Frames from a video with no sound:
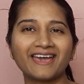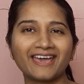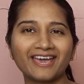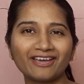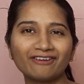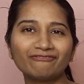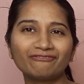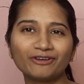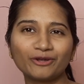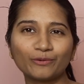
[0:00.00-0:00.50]

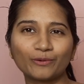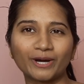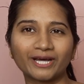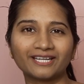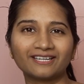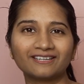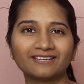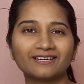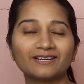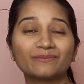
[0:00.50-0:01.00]

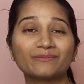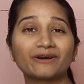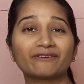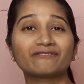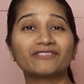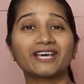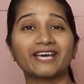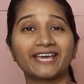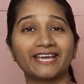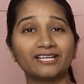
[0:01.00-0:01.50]
Everyone above
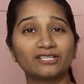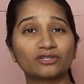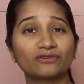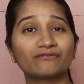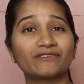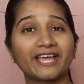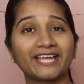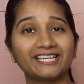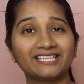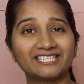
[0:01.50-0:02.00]
the age
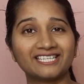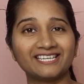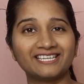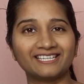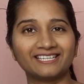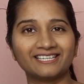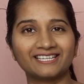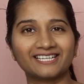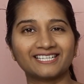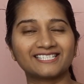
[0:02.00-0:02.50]
of
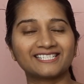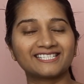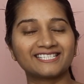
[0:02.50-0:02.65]
18 is